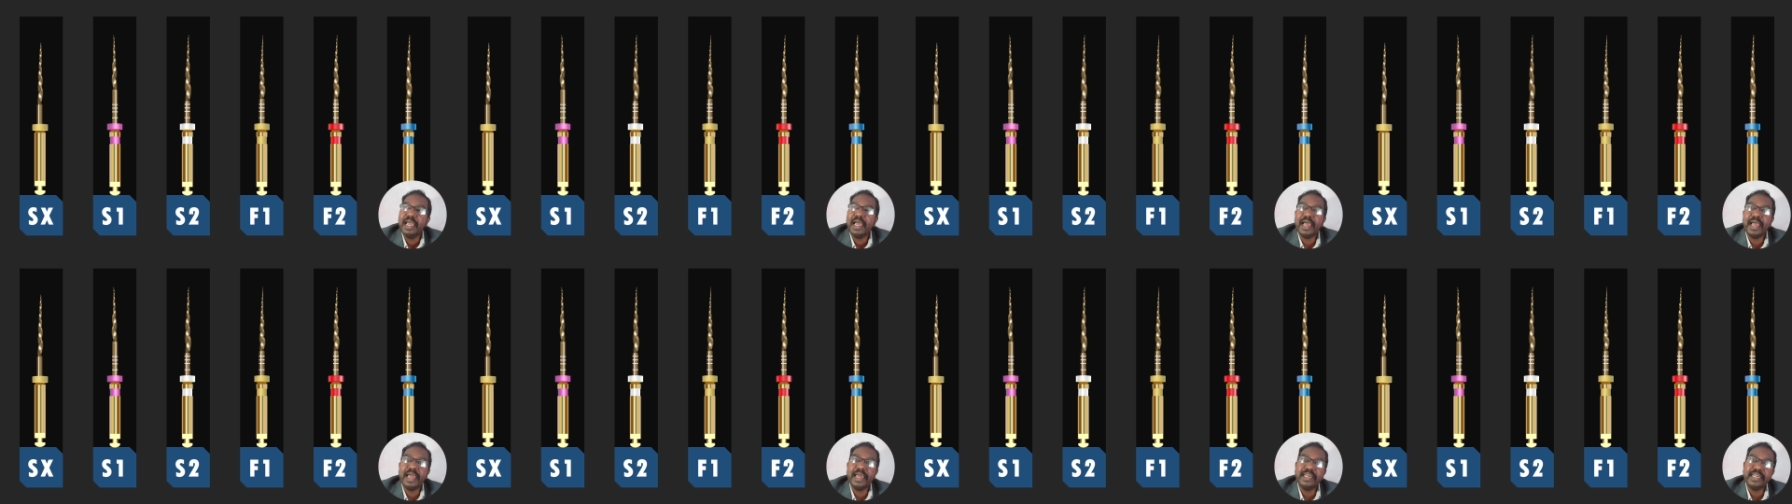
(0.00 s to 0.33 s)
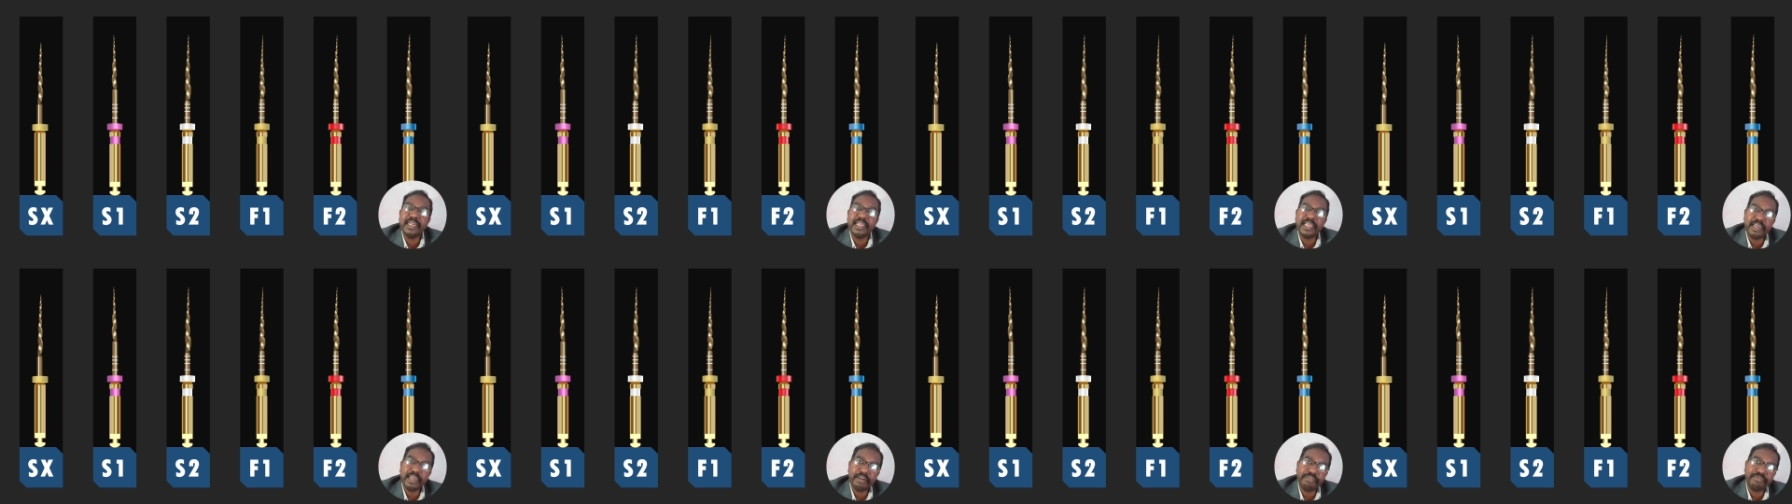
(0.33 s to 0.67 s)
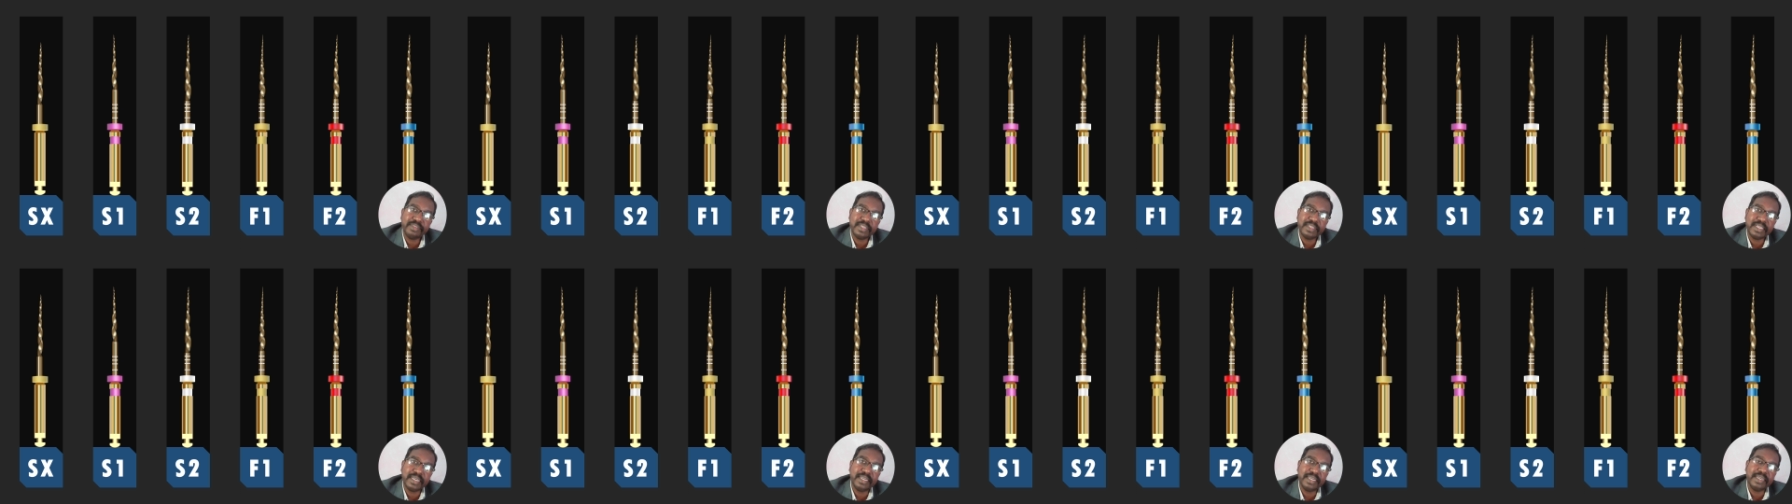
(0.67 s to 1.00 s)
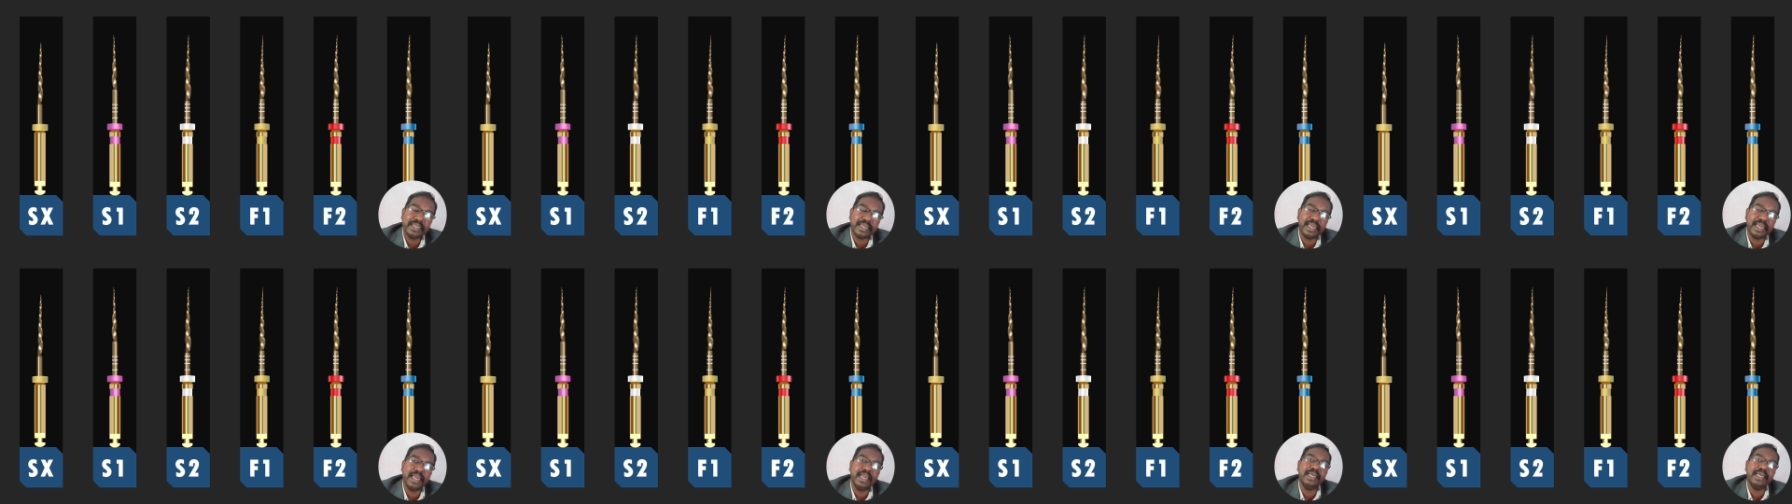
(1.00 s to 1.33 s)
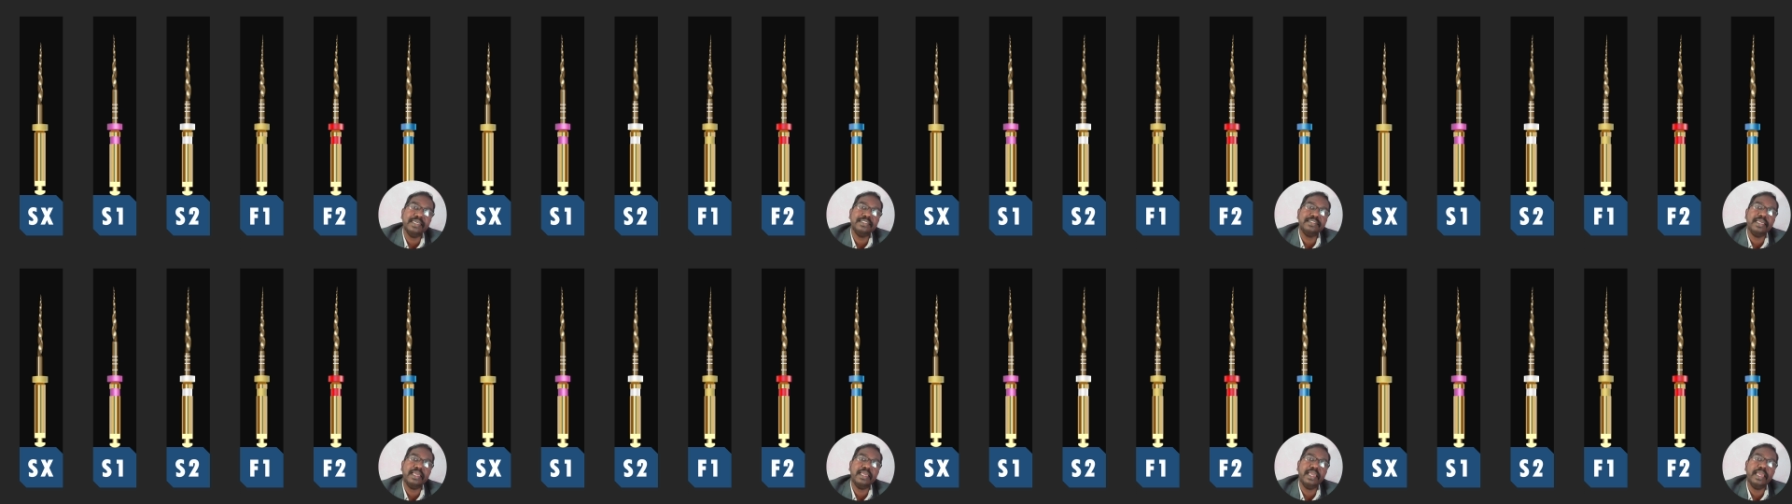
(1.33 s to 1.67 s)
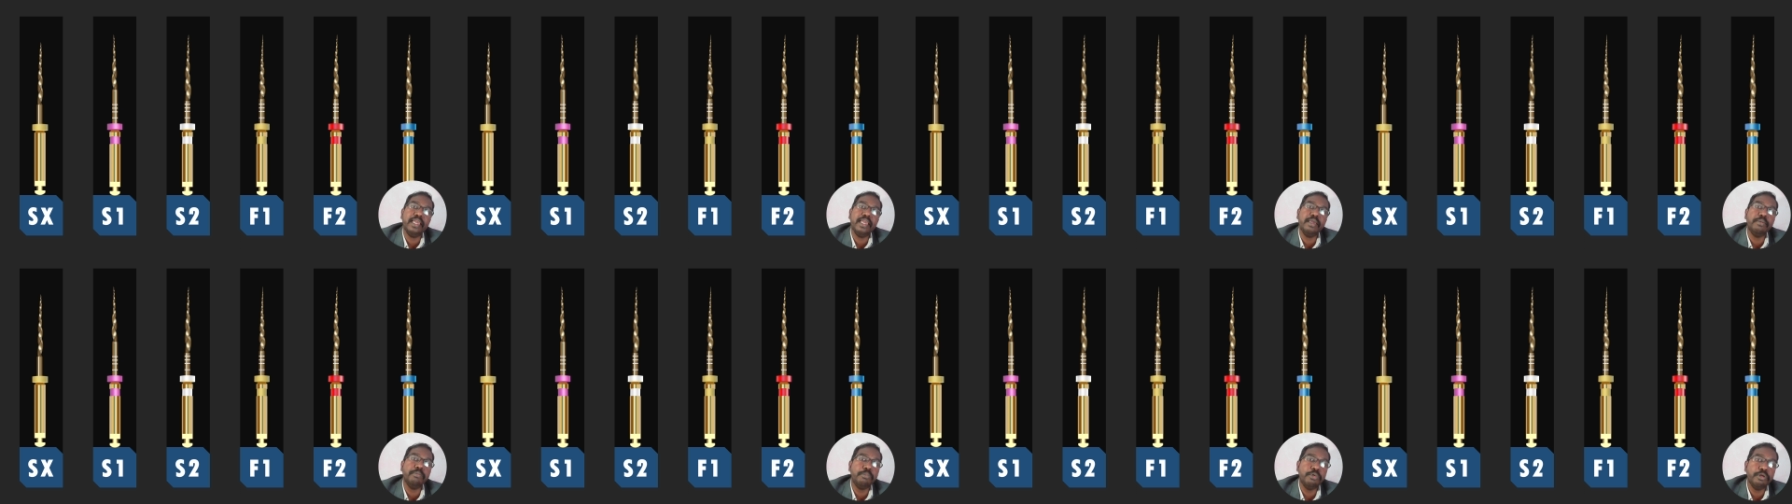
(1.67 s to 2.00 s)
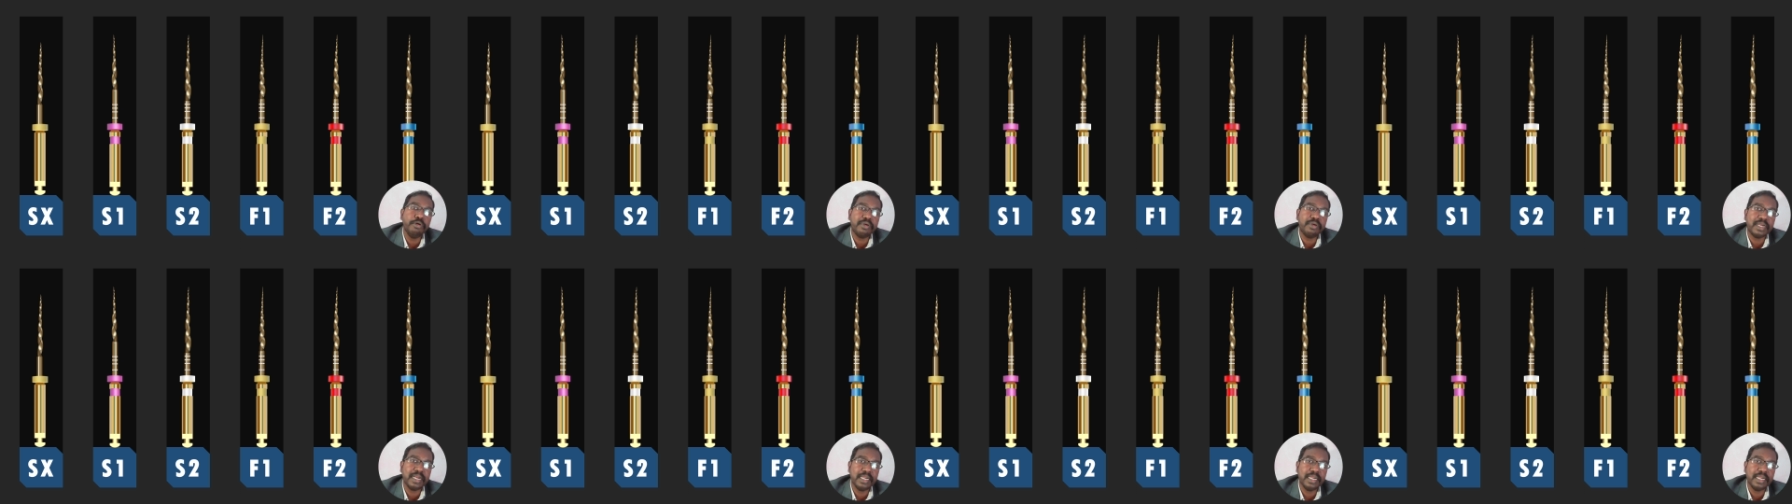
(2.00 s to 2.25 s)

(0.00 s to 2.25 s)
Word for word: and F3 has a blue